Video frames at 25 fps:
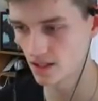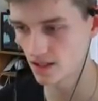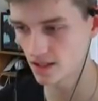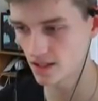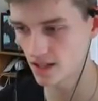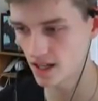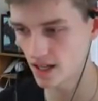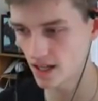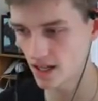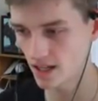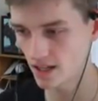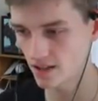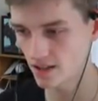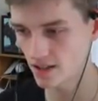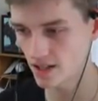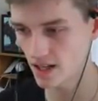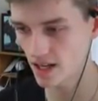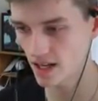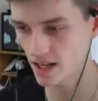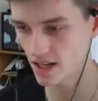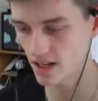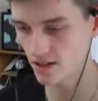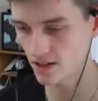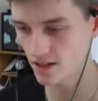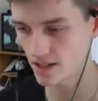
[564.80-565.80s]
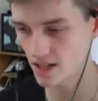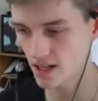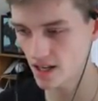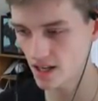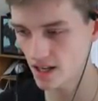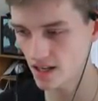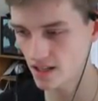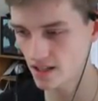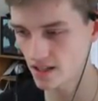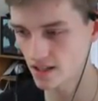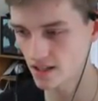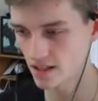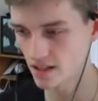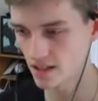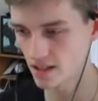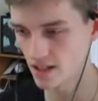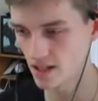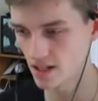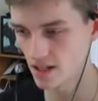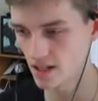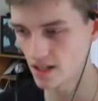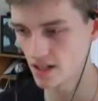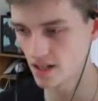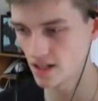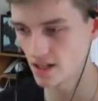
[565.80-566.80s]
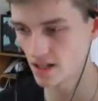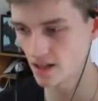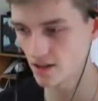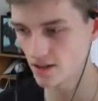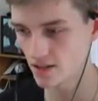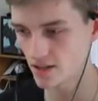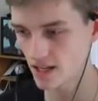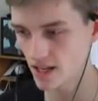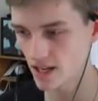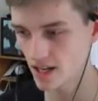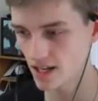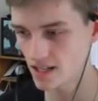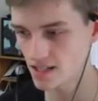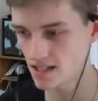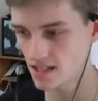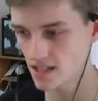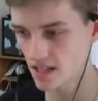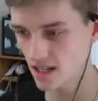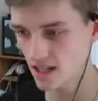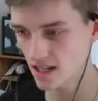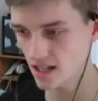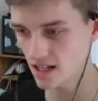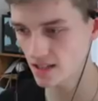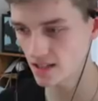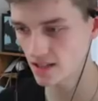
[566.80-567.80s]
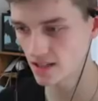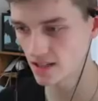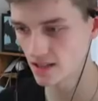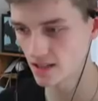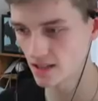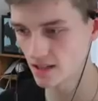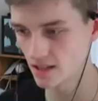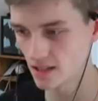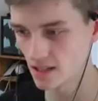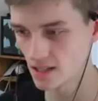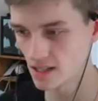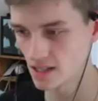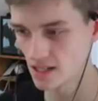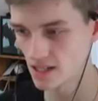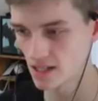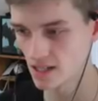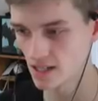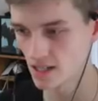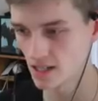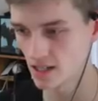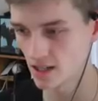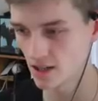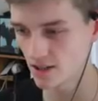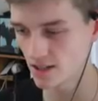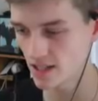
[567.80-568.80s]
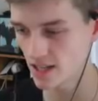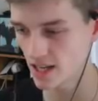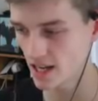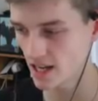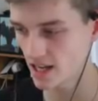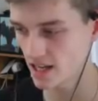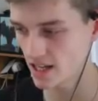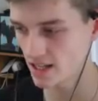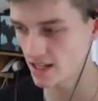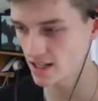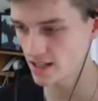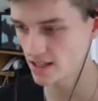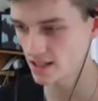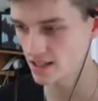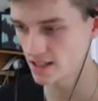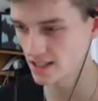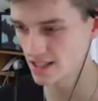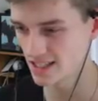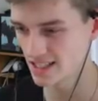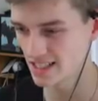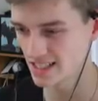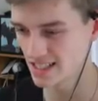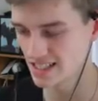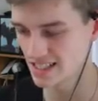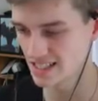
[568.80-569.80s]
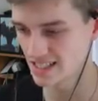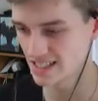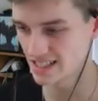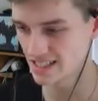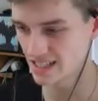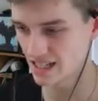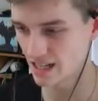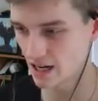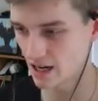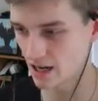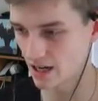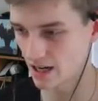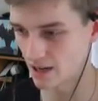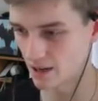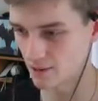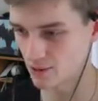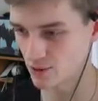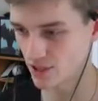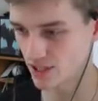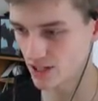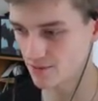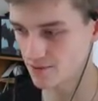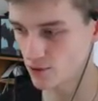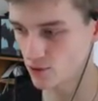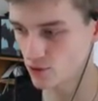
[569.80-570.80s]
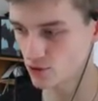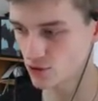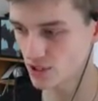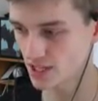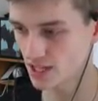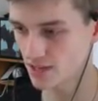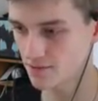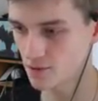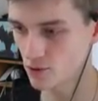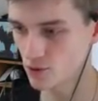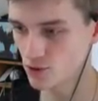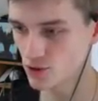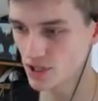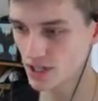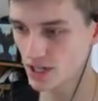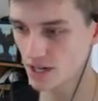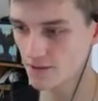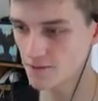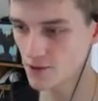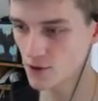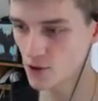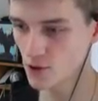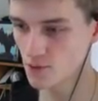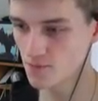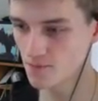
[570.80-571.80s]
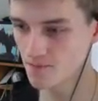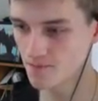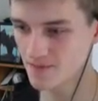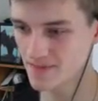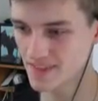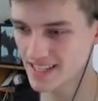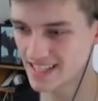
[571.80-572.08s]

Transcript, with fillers: Okay, okay, okay. Okay, second. Okay. I'm trying to get through, trying to get through, trying to get through.